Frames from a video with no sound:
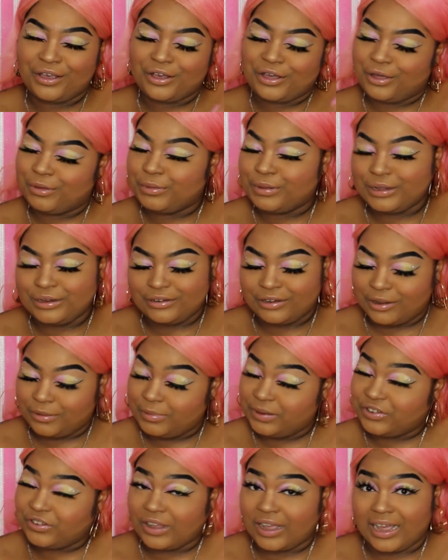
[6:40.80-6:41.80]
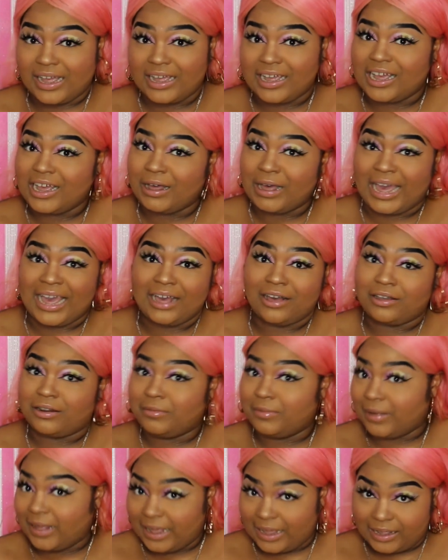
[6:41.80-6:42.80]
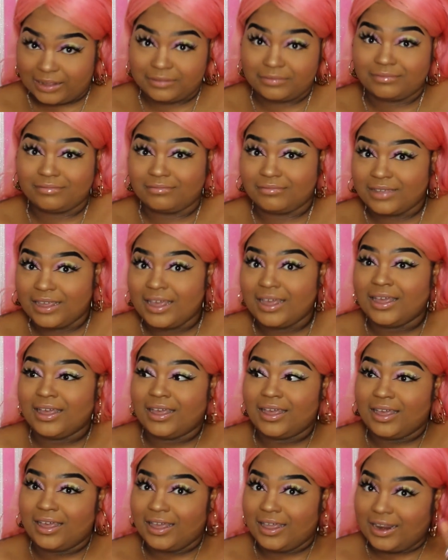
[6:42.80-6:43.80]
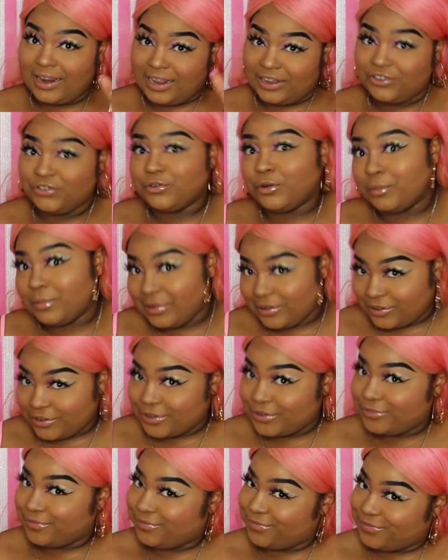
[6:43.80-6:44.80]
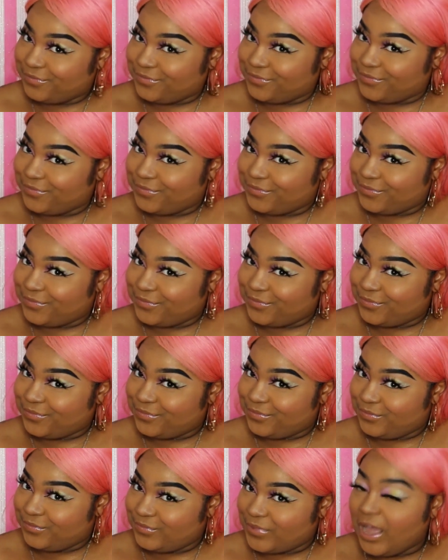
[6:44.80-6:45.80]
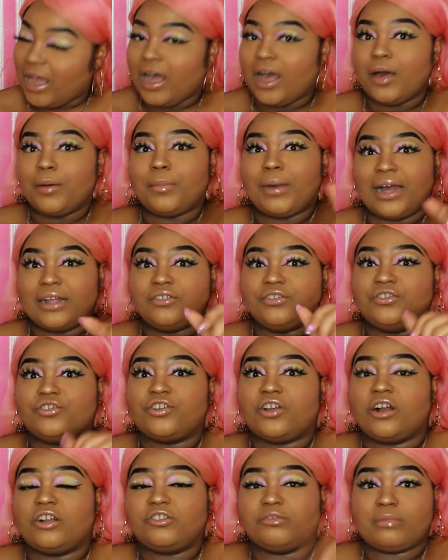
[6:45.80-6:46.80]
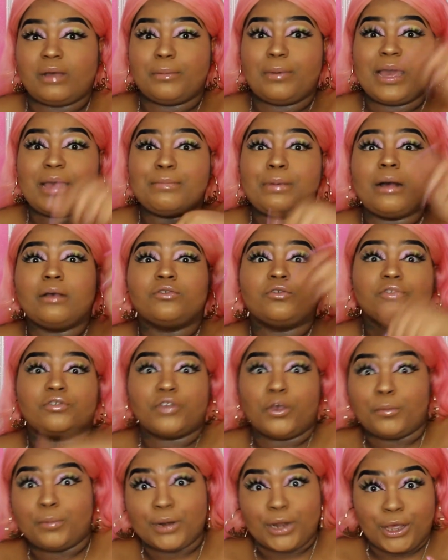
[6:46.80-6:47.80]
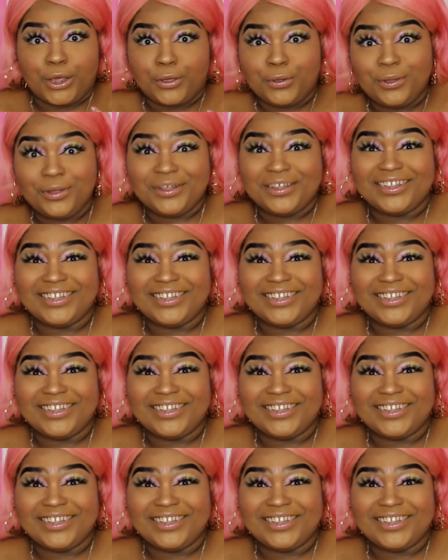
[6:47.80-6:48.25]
Come on, don't be shy. I ain't gonna buy it unless you want me to. But I do charge. My PayPal's also below.